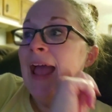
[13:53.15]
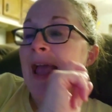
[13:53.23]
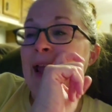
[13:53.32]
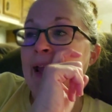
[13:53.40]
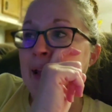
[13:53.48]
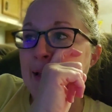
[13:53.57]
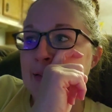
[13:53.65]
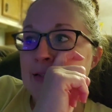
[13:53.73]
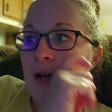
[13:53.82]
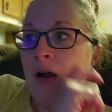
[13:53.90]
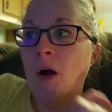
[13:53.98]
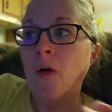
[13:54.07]
And
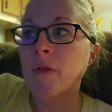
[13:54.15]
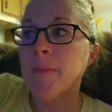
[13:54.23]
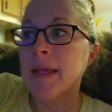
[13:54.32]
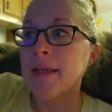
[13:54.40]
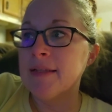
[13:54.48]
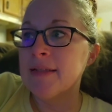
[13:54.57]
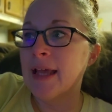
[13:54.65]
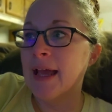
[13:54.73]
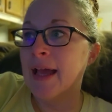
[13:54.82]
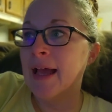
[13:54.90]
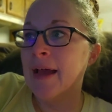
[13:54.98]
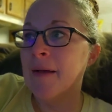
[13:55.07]

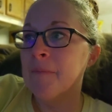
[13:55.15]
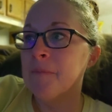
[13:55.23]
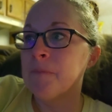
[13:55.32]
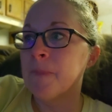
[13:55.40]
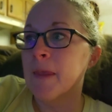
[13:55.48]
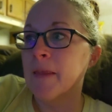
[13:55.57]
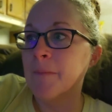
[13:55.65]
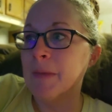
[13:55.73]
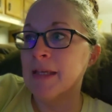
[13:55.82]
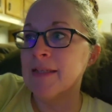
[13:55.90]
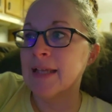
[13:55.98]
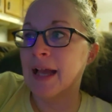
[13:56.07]
in the
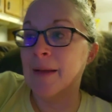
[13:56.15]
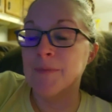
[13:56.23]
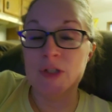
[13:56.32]
meantime,